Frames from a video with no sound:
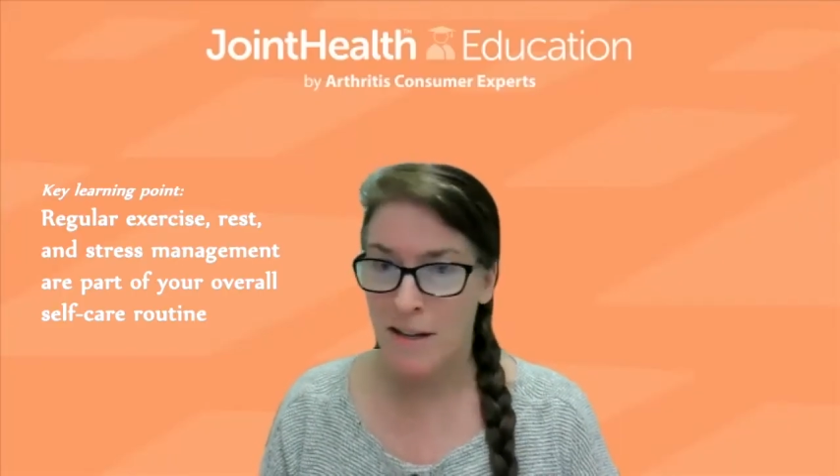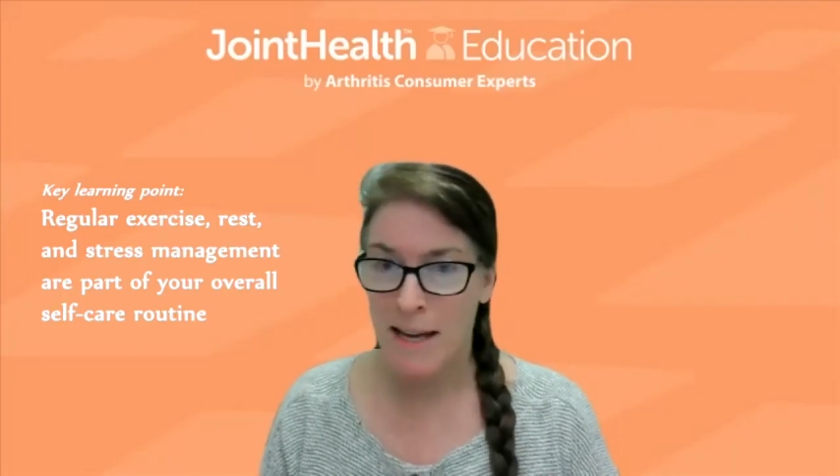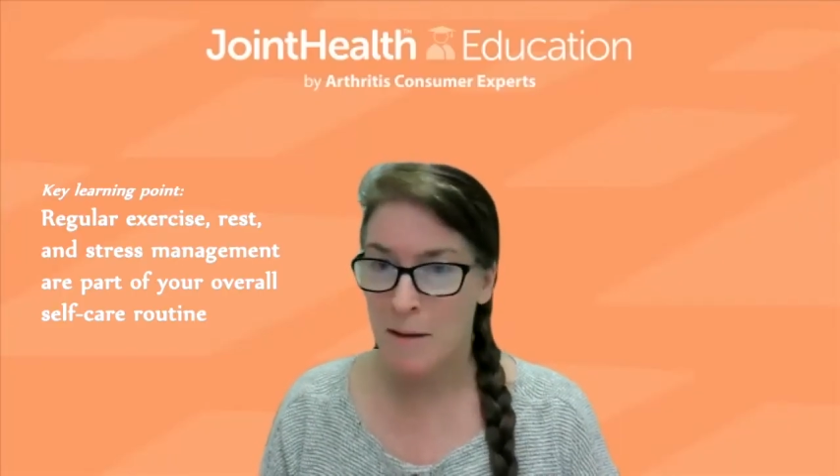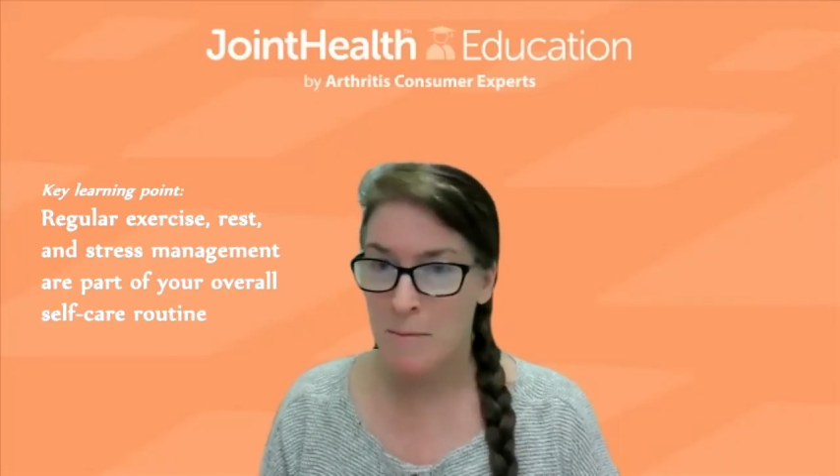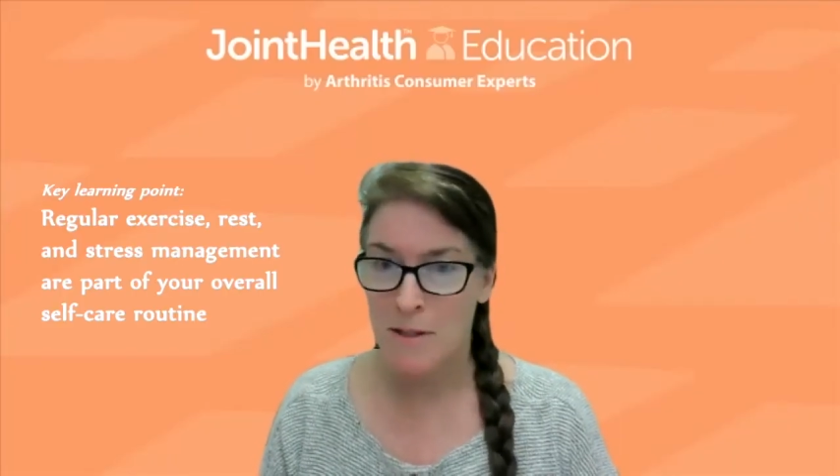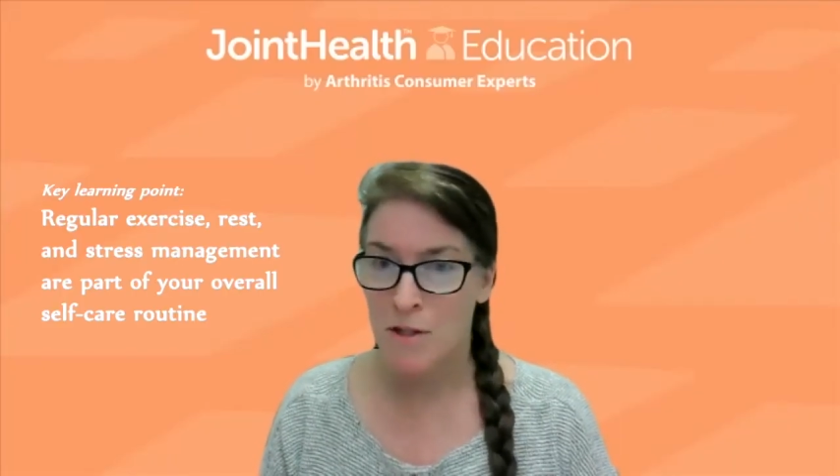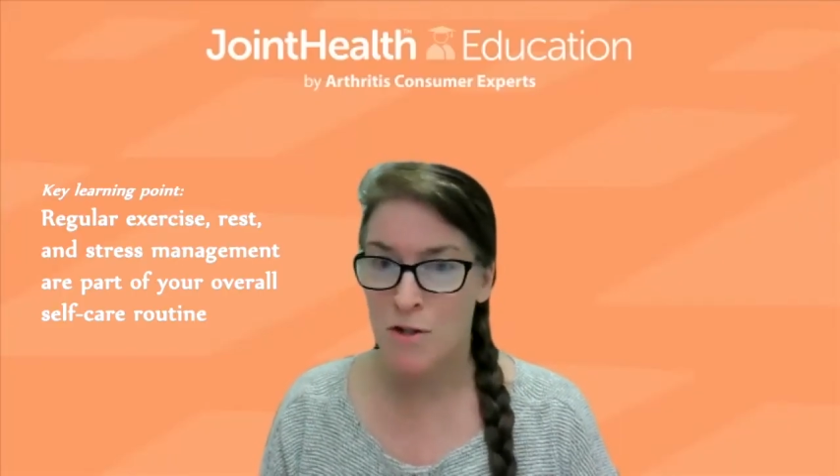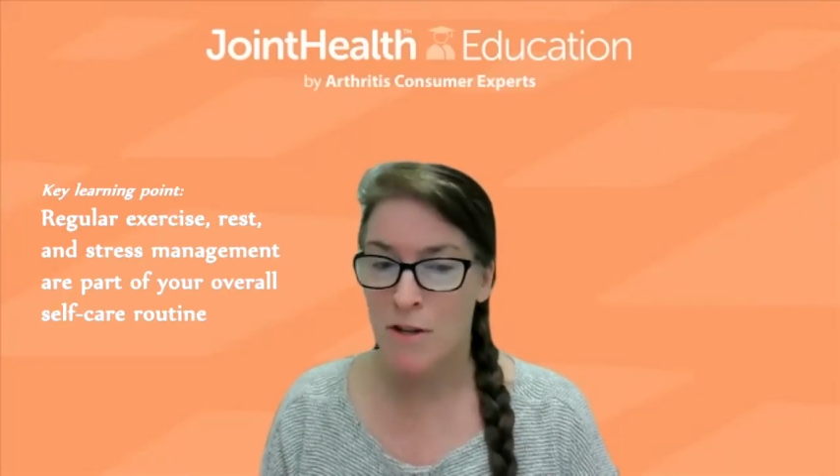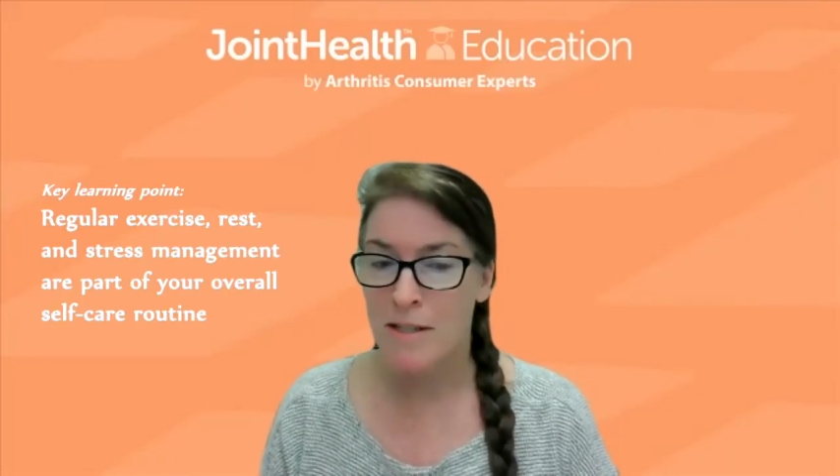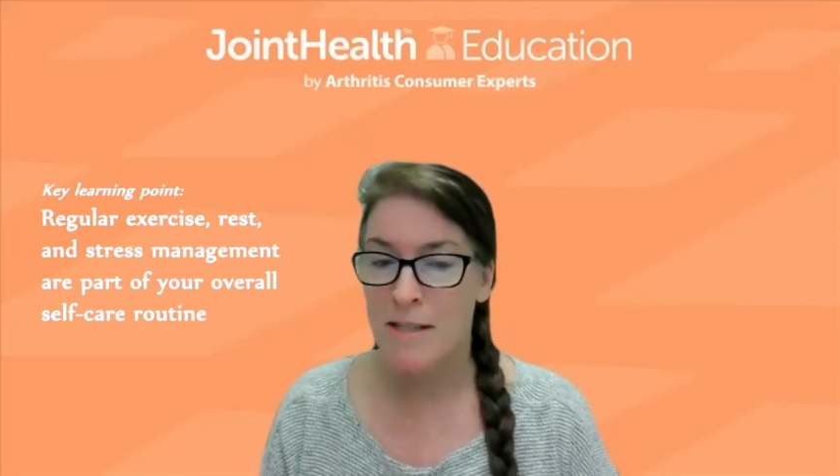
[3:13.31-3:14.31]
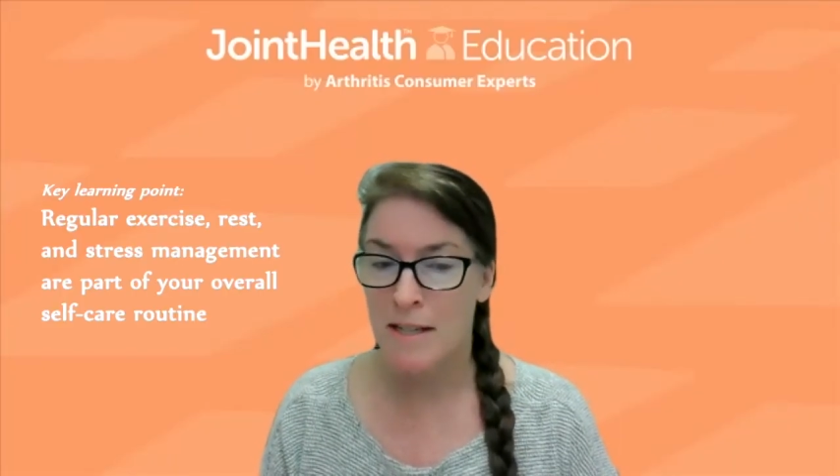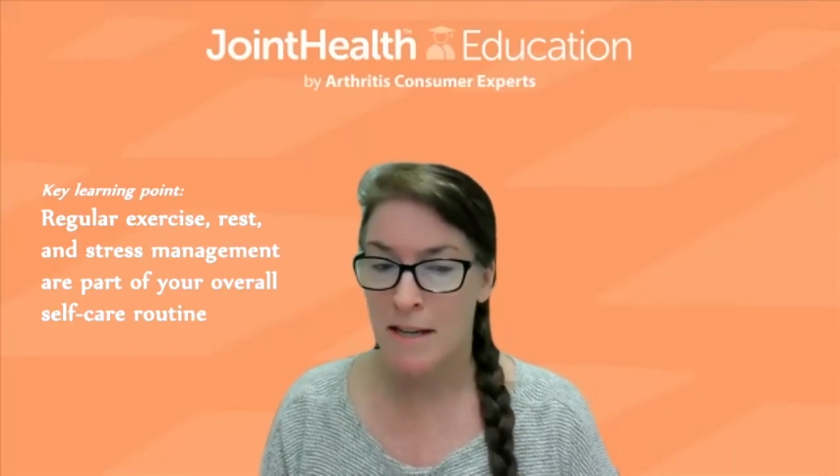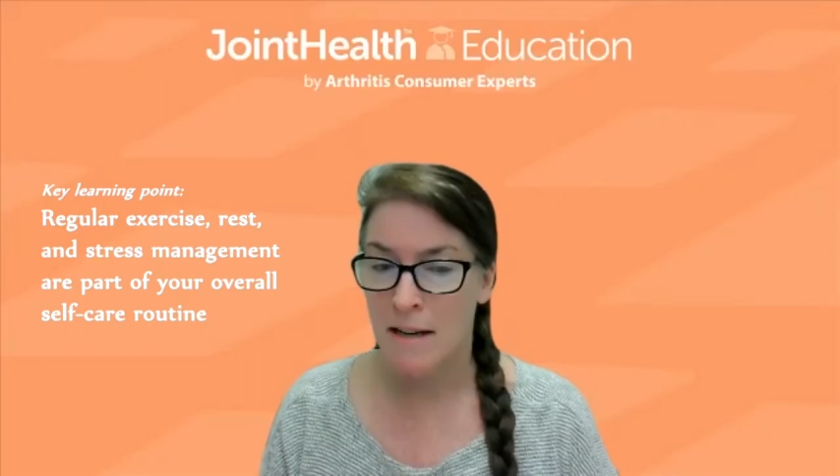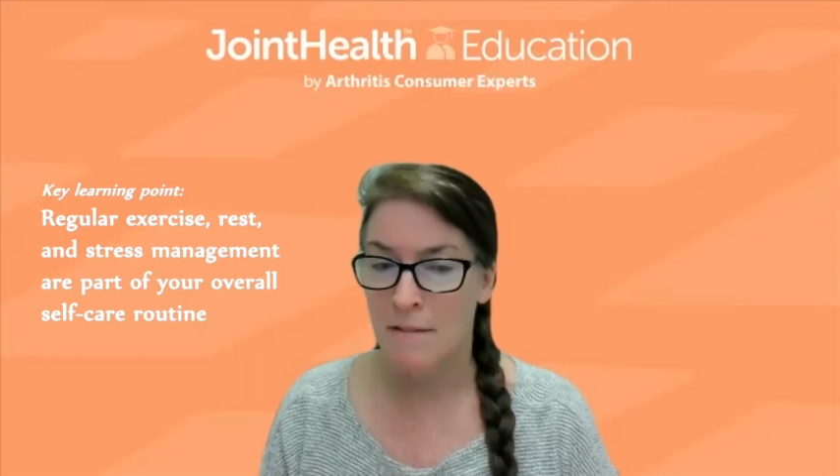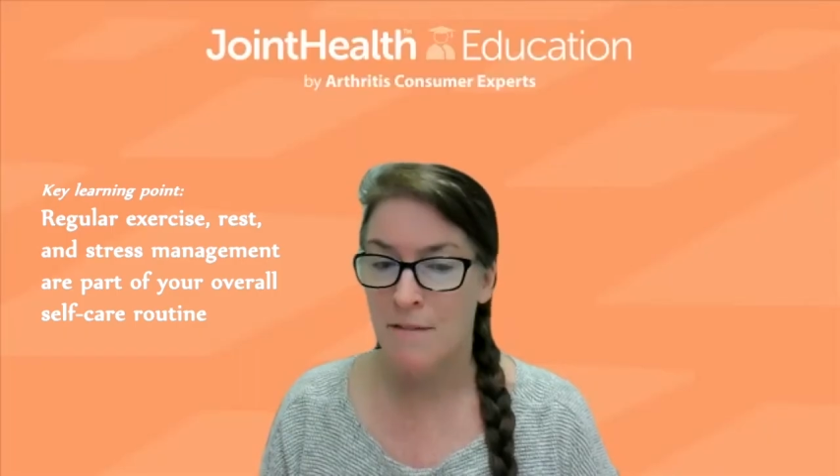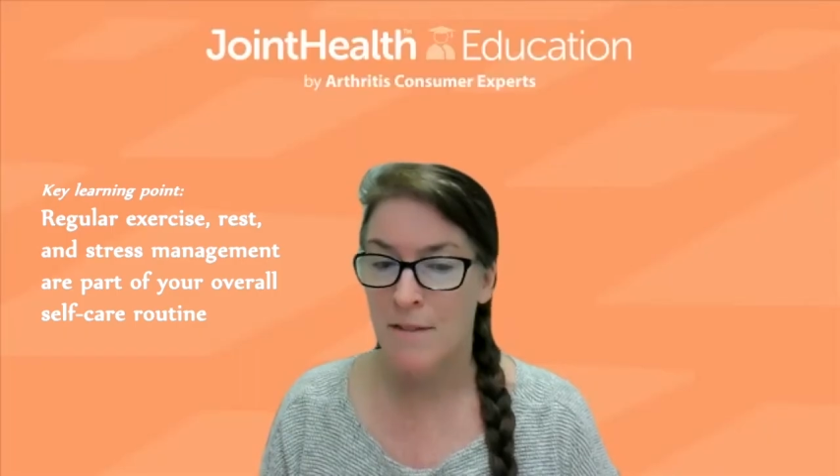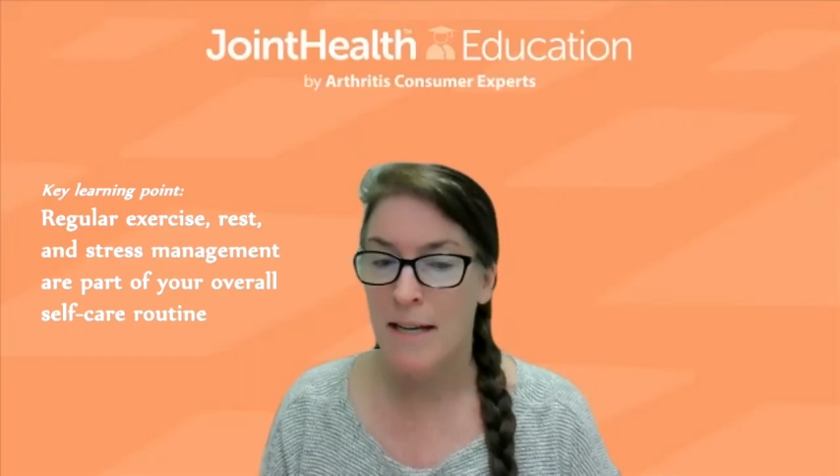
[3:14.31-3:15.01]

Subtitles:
can't be stressed enough.